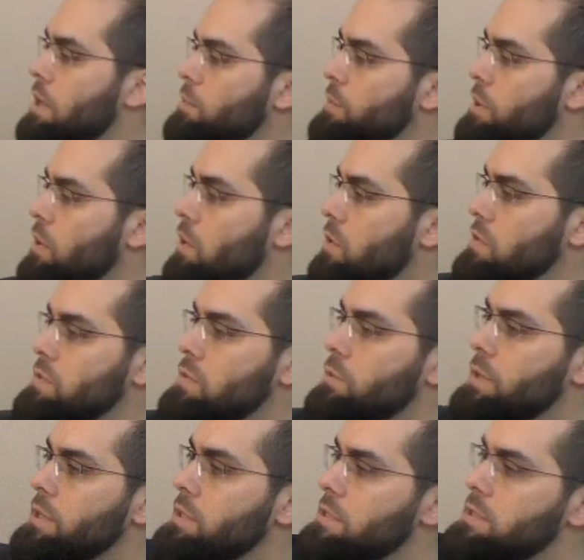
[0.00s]
because the
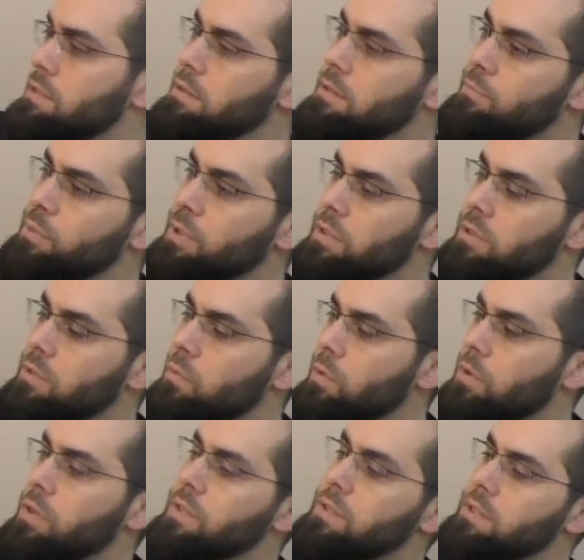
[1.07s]
way this printer
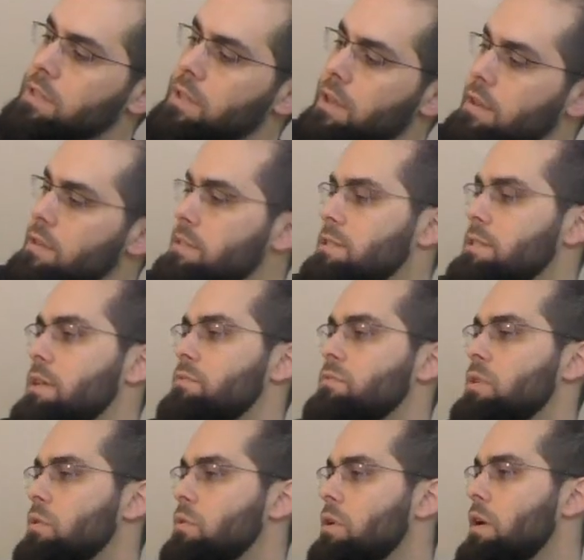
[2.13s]
works, it has
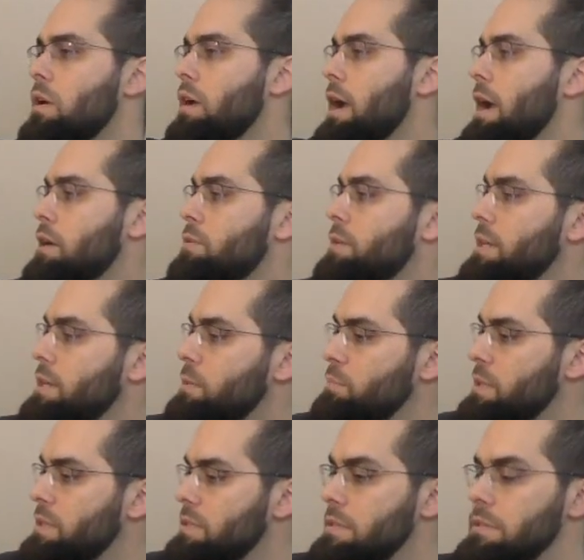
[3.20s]
several acrylic
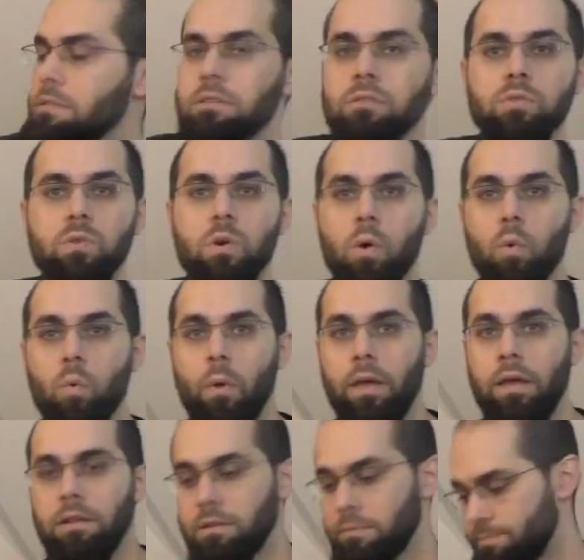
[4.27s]
pieces, so
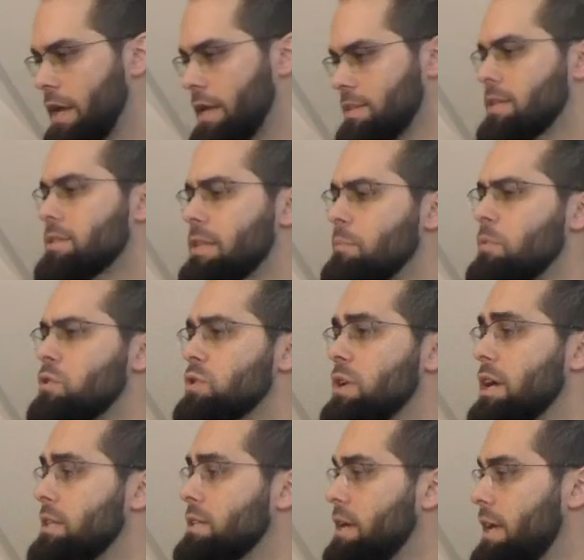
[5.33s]
when it's assembled
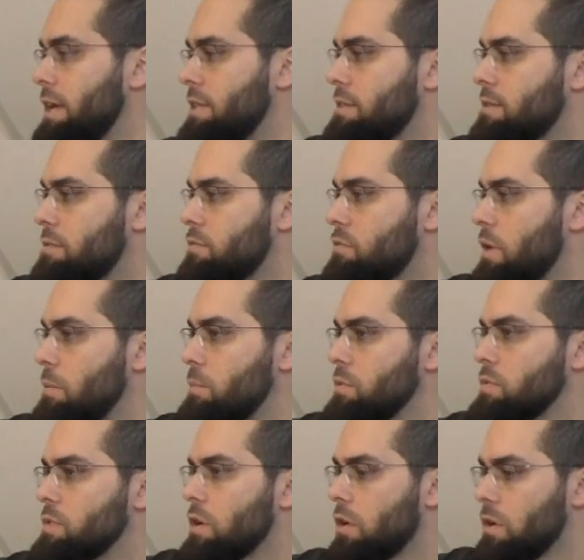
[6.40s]
together it
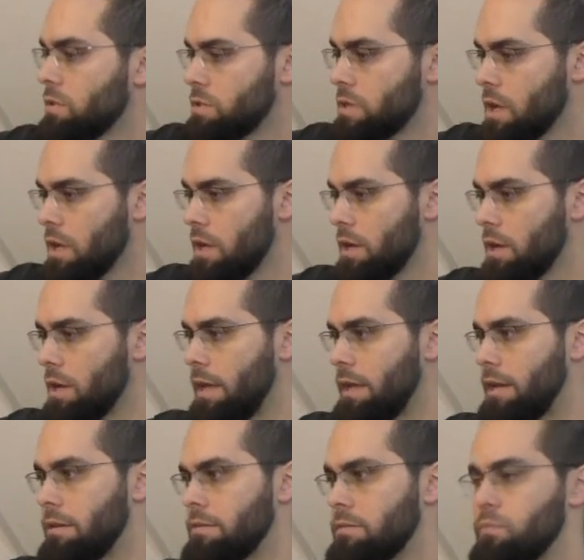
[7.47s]
trembles a lot,
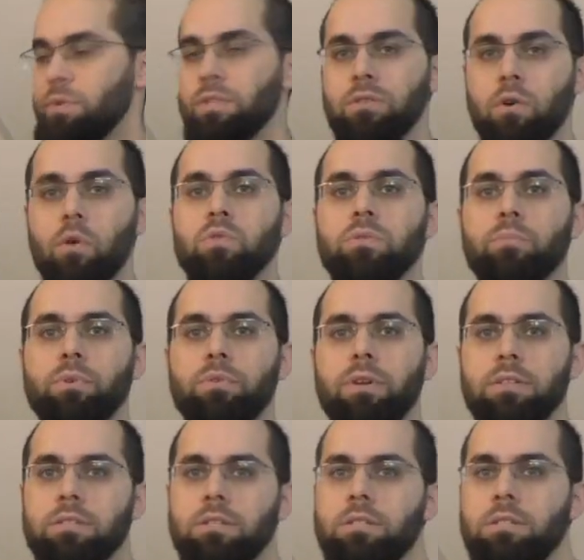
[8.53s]
and with those
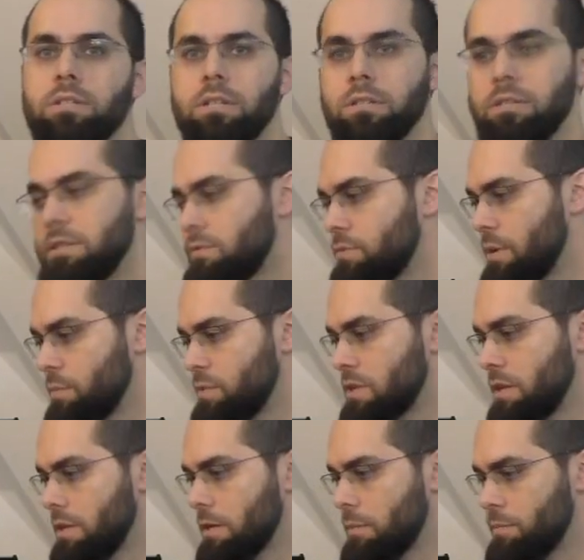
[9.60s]
upgrades I did, it trembles
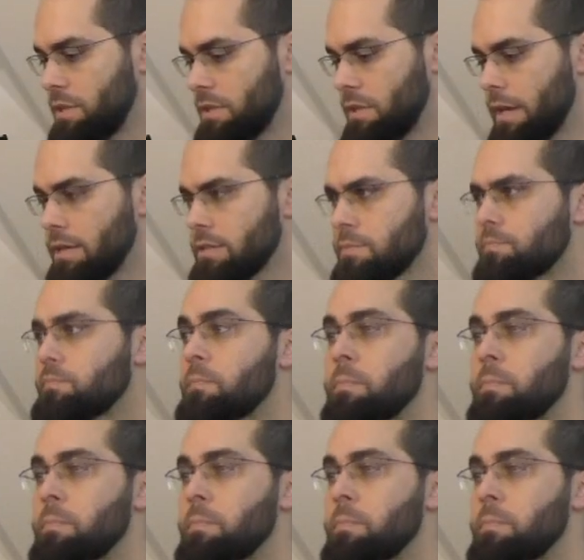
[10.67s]
a bit less.